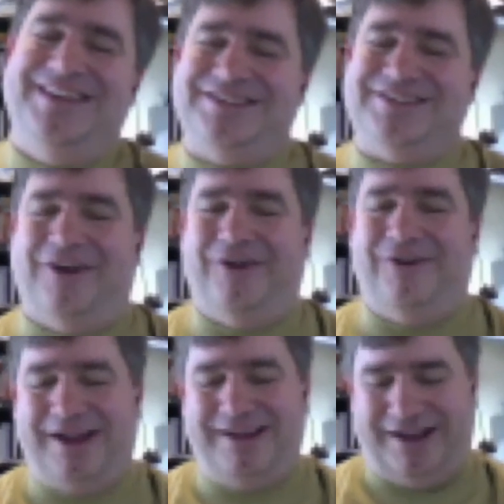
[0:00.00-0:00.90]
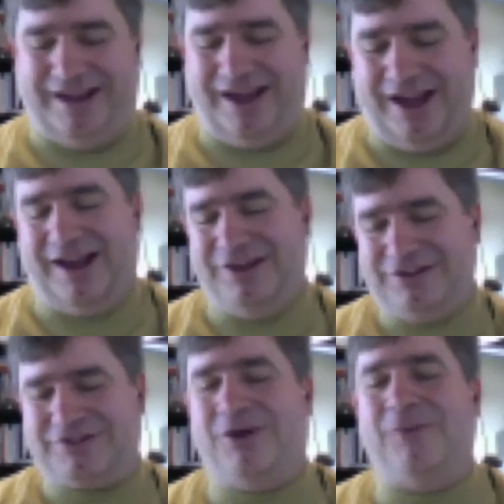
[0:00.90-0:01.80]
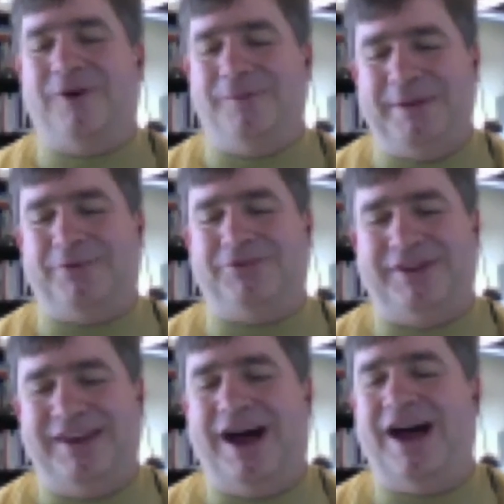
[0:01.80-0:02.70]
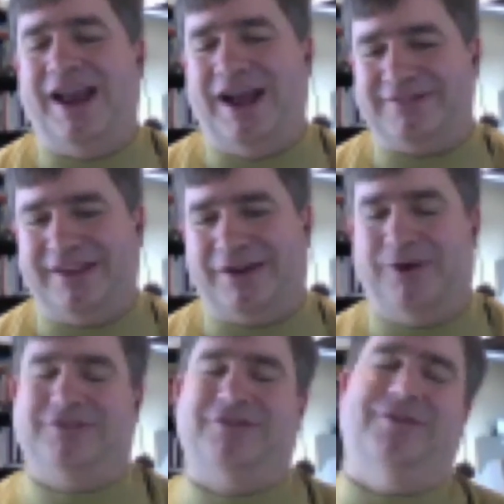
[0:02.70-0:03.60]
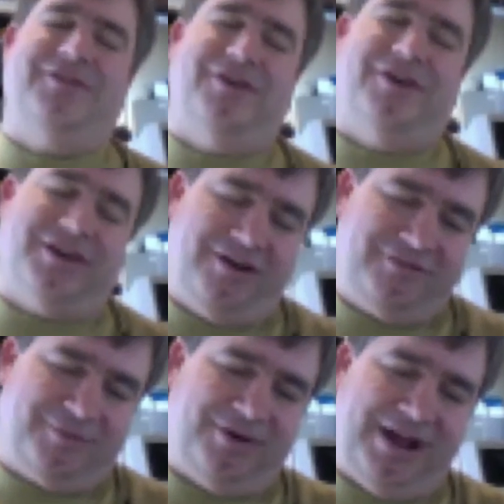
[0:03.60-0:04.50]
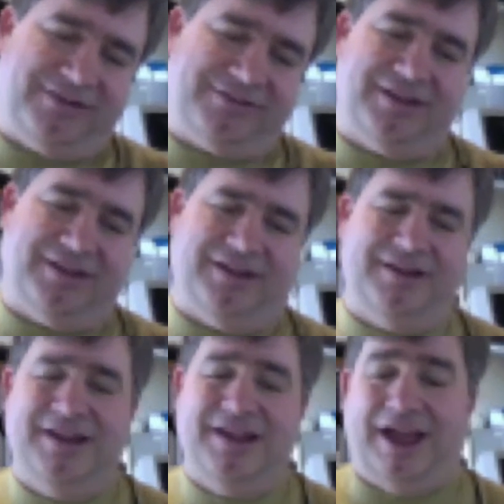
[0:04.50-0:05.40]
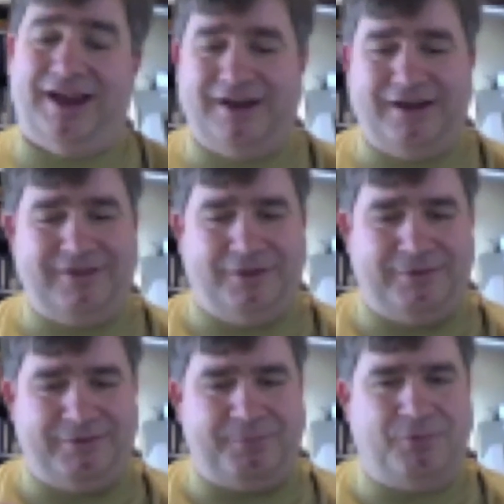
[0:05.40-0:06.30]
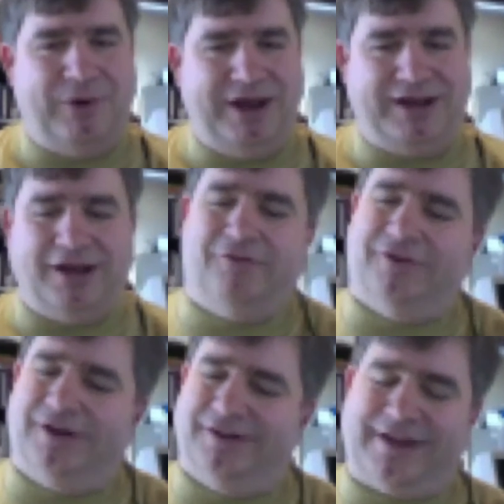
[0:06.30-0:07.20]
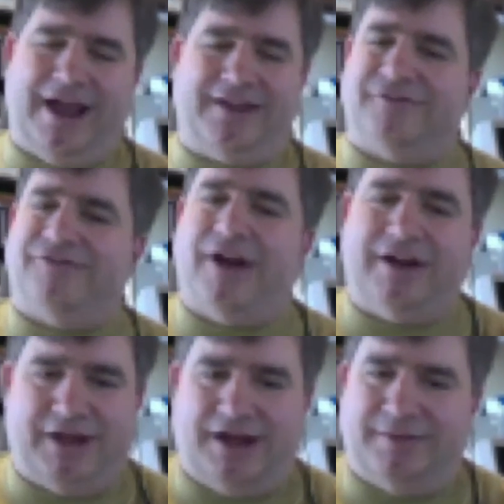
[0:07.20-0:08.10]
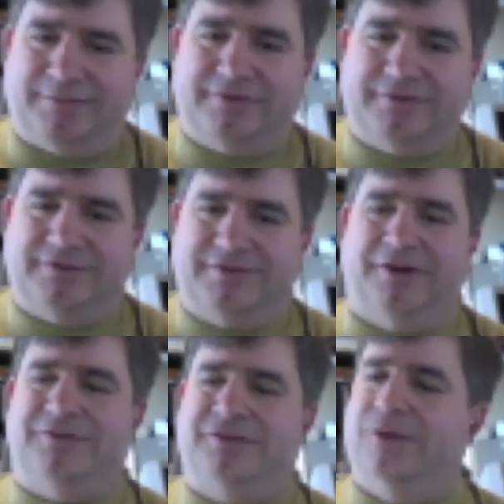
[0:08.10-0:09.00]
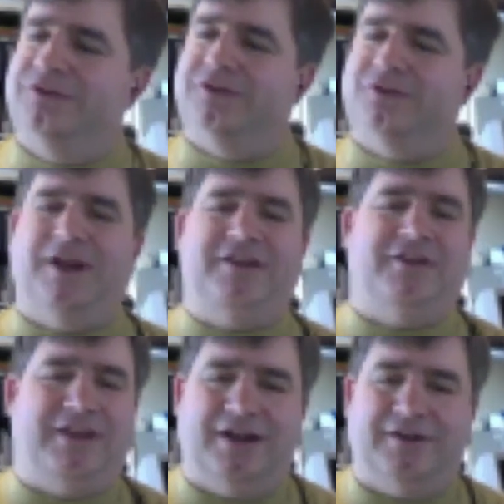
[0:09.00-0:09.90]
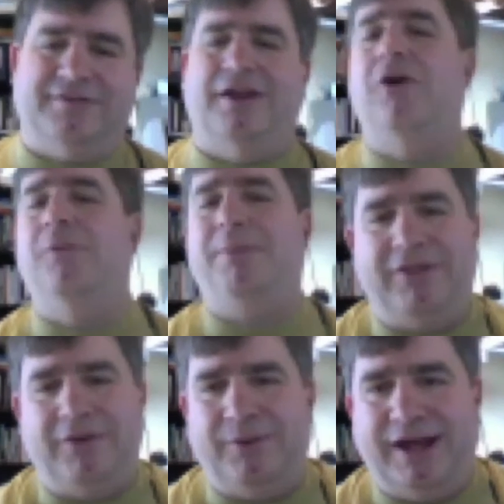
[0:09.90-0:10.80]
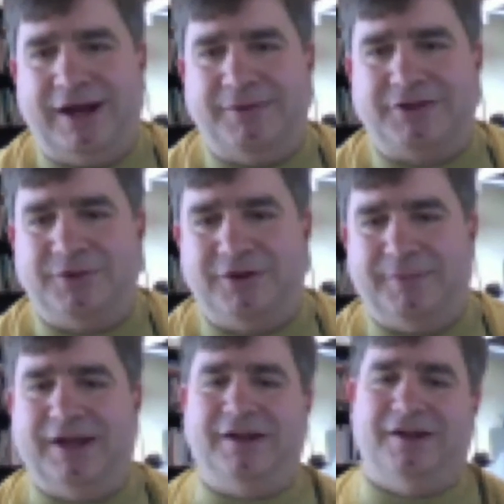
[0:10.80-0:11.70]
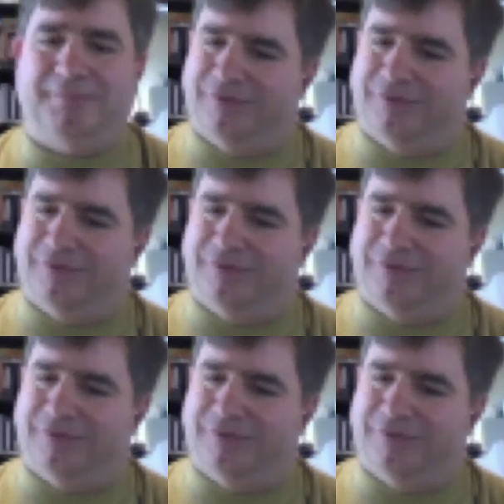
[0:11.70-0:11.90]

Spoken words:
So yeah. I just don't want people to not ask that question or feel uncomfortable asking it. And the way to get over it is to ask it 5 times. You know, don't just wait till the end and say, oh, by the way, how much were you making?